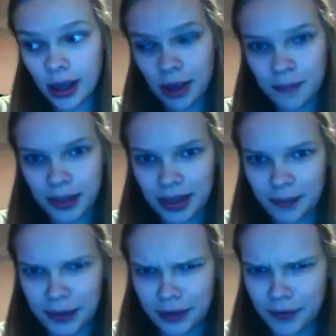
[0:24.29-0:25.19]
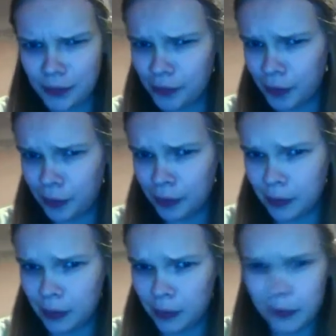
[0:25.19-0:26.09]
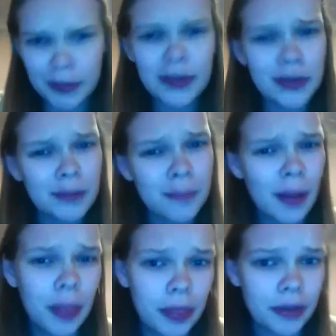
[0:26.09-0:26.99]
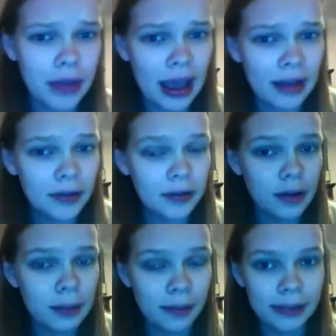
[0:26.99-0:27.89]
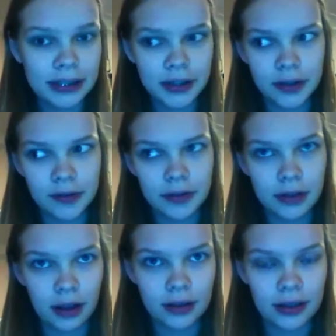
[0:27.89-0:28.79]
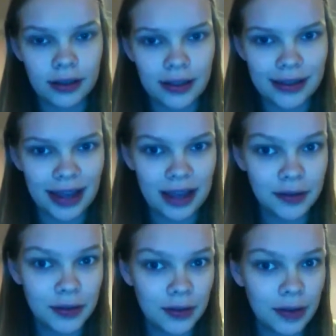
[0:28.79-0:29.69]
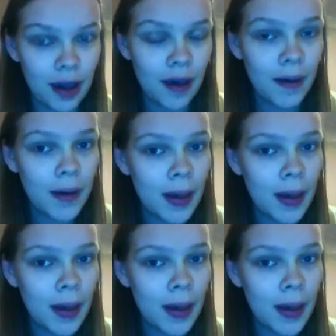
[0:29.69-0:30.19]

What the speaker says: but they've been over for almost a month now, so I probably should have started this again sooner.